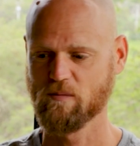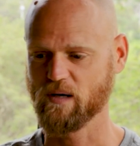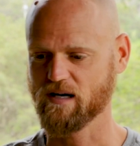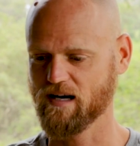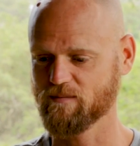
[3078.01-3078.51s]

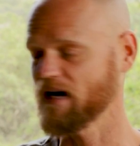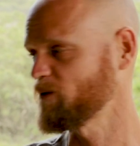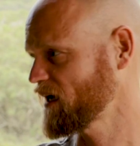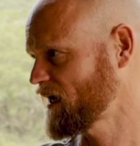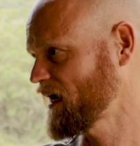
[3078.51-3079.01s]
But we
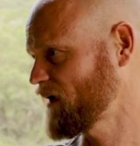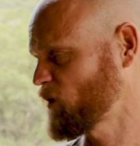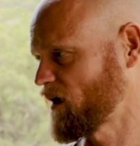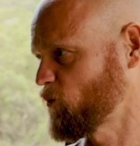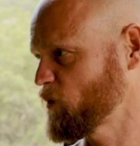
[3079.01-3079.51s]
kind of had
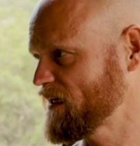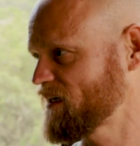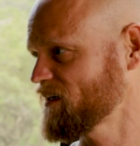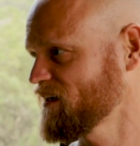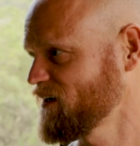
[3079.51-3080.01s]
a
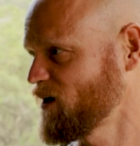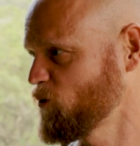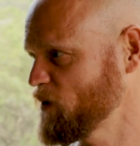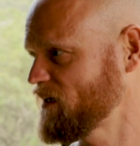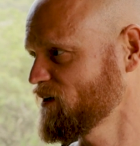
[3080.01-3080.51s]

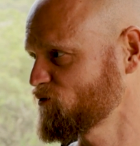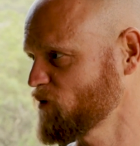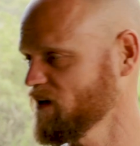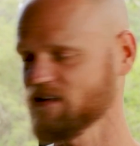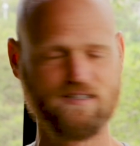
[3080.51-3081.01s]
week of
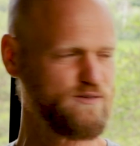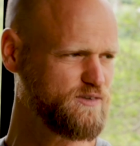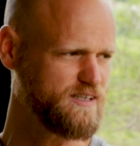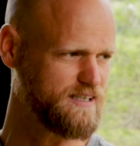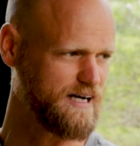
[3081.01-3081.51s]

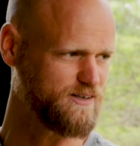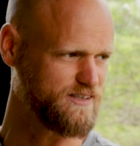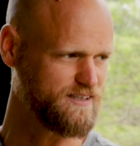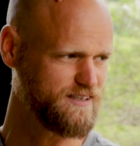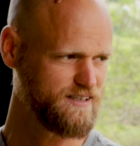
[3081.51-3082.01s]
relatively
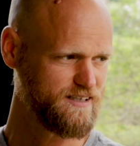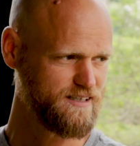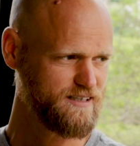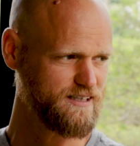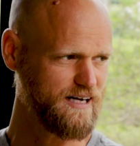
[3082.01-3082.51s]
cloudy
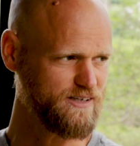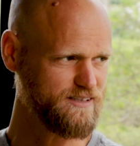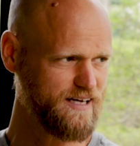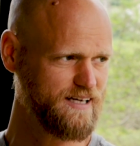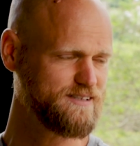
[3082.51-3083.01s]

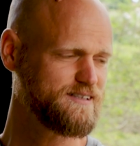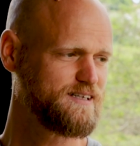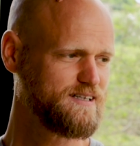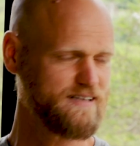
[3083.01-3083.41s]
days. Yeah.